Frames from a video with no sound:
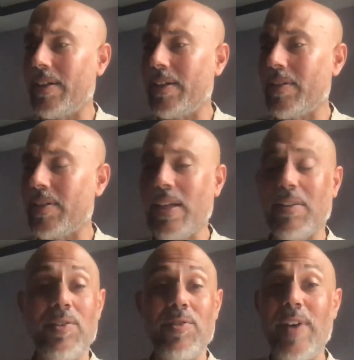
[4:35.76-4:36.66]
this kind of
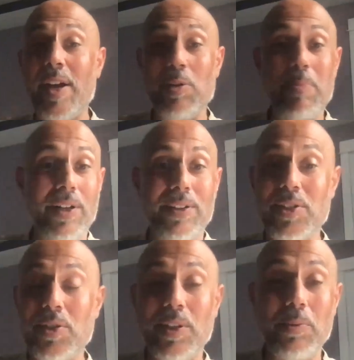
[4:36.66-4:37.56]
conveyor
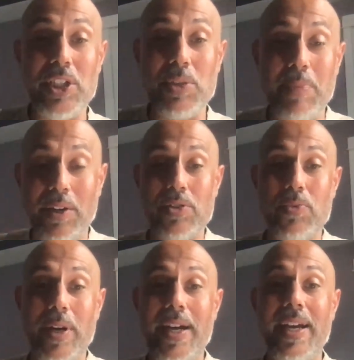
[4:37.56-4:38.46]
belt in which bells
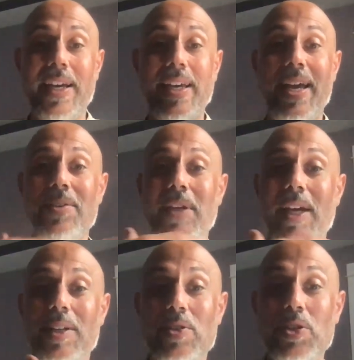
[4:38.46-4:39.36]
rang
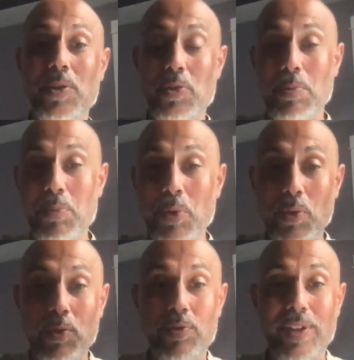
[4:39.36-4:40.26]
and students were
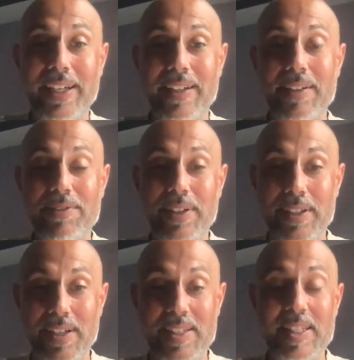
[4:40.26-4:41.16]
moved like in
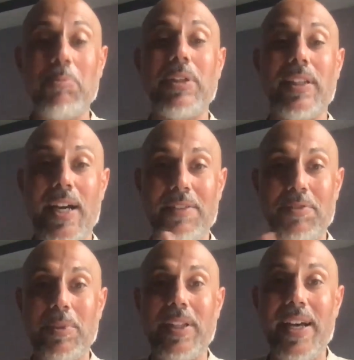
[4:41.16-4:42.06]
an assembly line
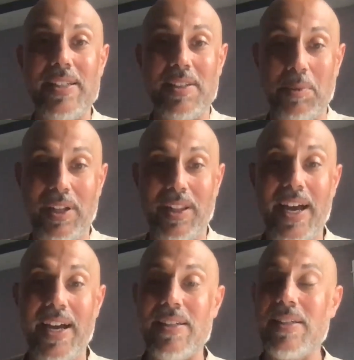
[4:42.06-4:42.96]
from class to
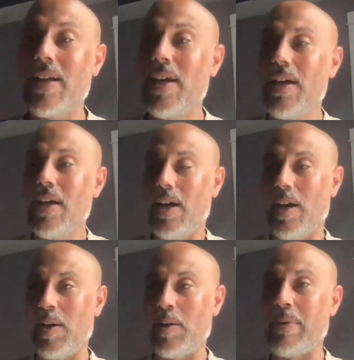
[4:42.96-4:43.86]
class.
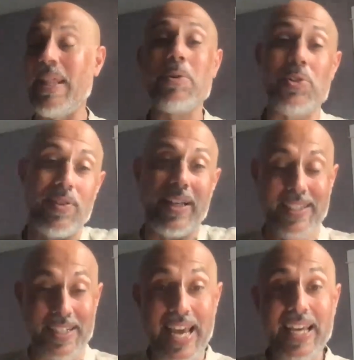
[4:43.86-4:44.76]
And that was sort of like the
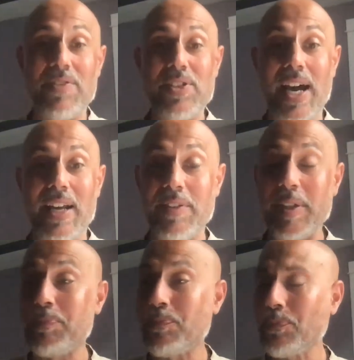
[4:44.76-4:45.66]
negative side of
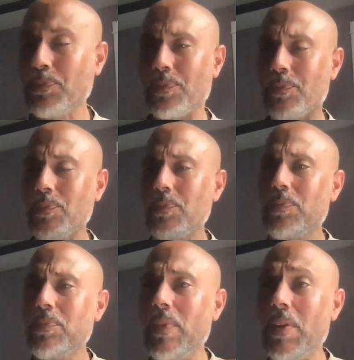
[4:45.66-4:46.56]
it.
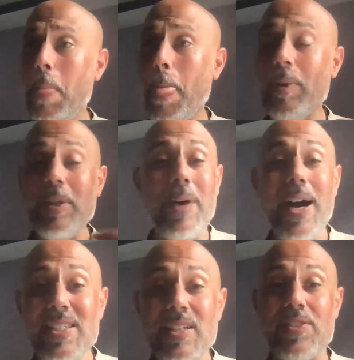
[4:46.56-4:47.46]
But the
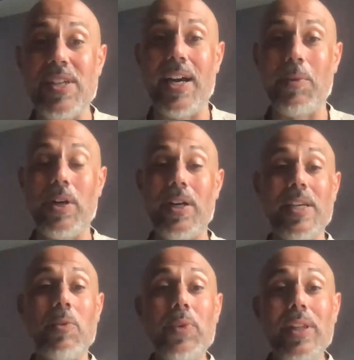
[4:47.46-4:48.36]
positive side was
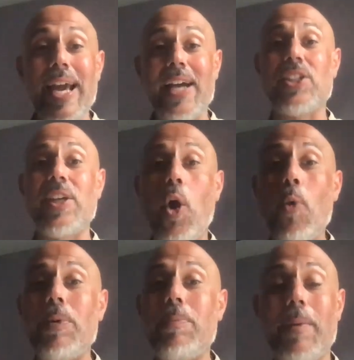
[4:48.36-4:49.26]
it really actually
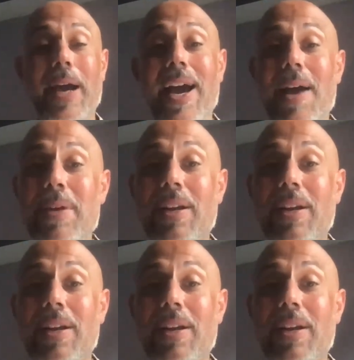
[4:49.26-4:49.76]
opened me up. I met a